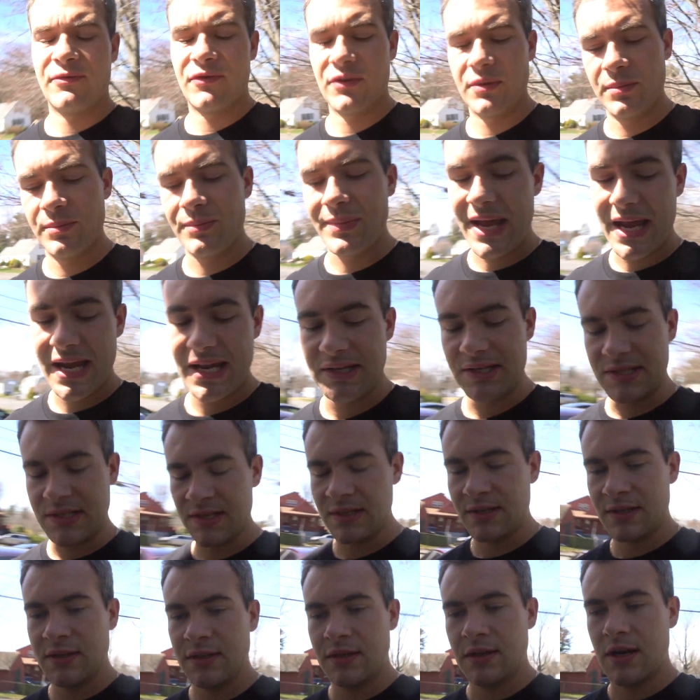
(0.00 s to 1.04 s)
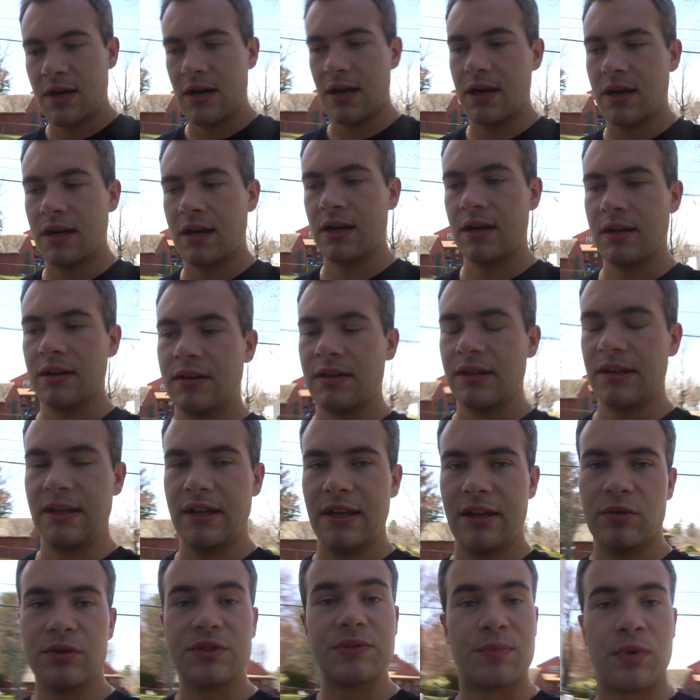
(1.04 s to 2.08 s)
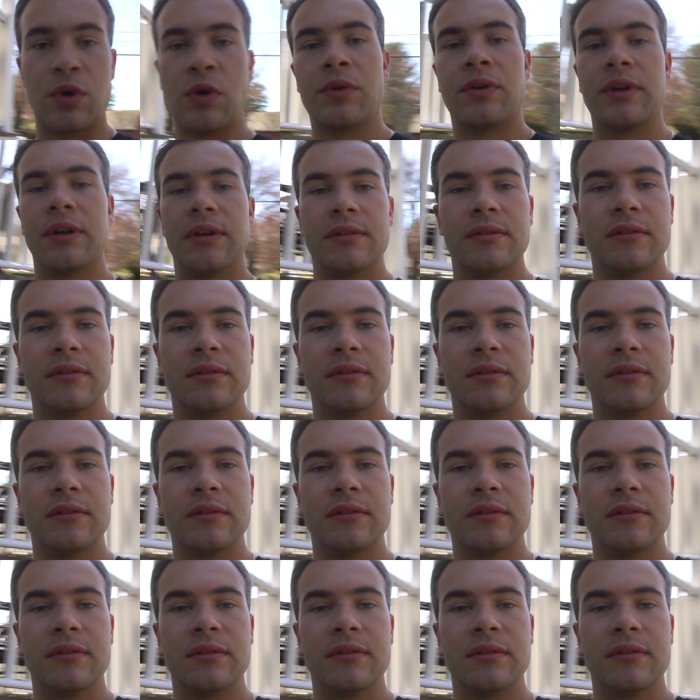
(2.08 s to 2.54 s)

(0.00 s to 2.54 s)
from paint, it was broken,